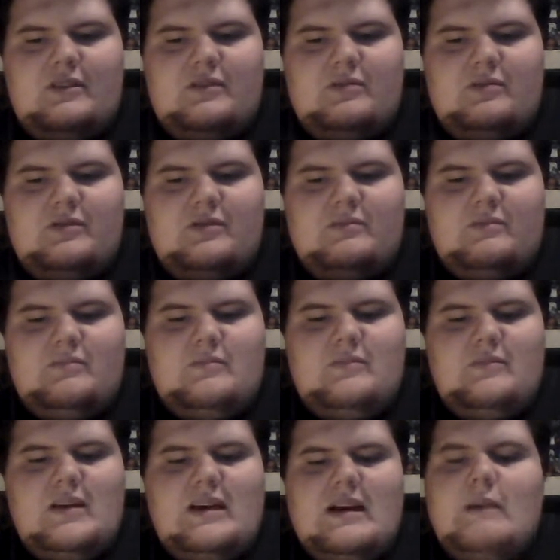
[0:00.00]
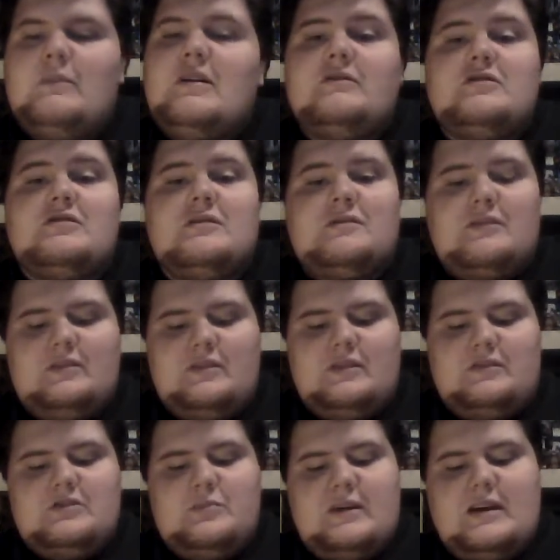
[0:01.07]
This was, I'm not even sure if this was
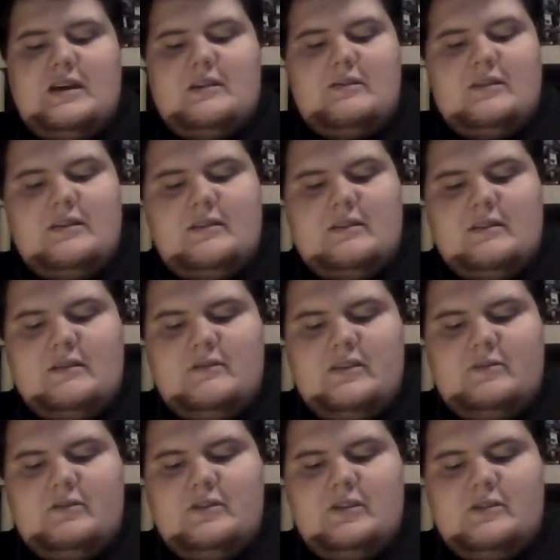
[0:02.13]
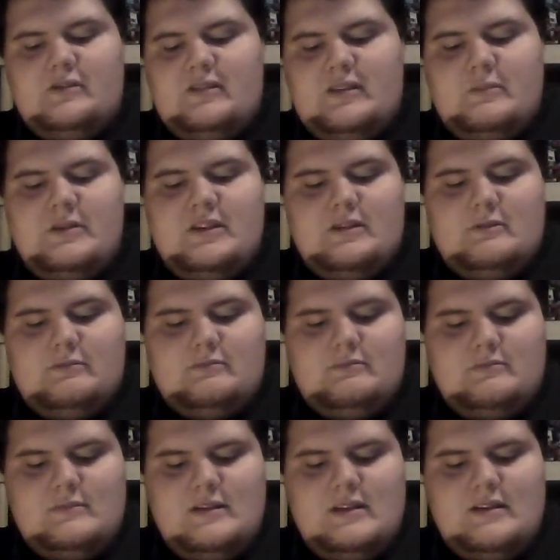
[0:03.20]
in Japan or anything. If someone knows, let me know.
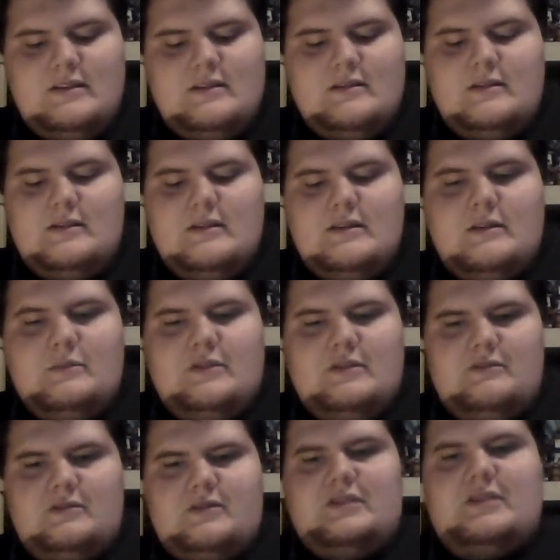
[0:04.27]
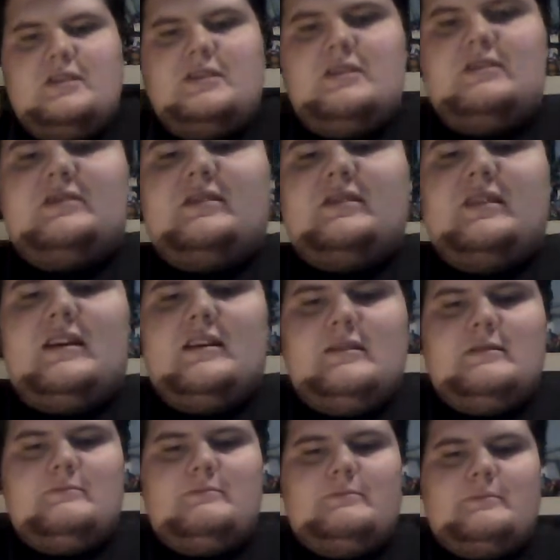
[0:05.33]
But really, you just
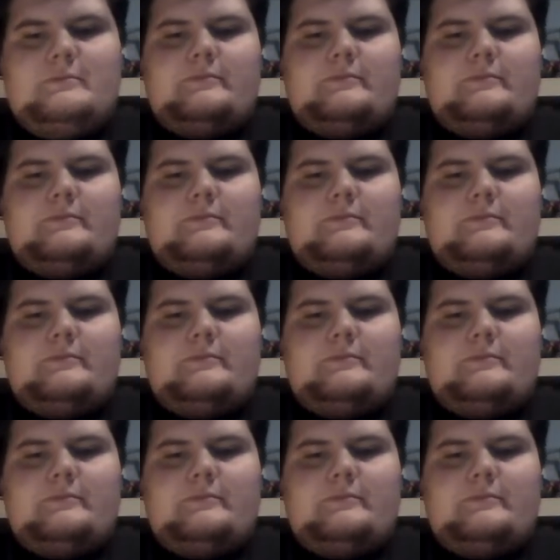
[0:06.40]
gotta